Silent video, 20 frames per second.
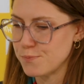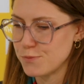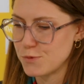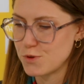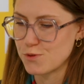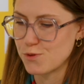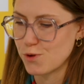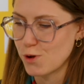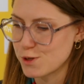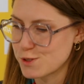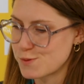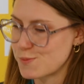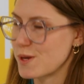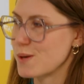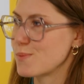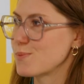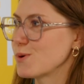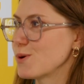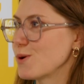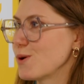to force
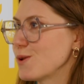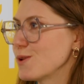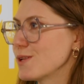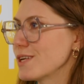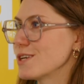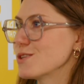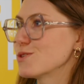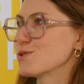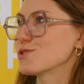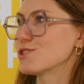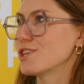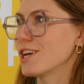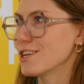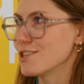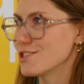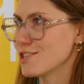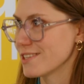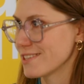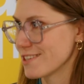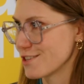people into
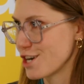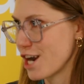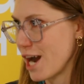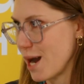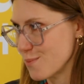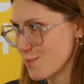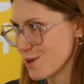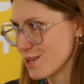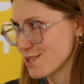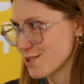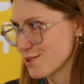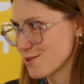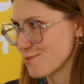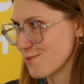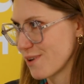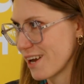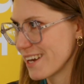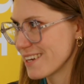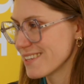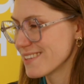changing their habits,
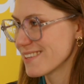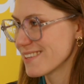right?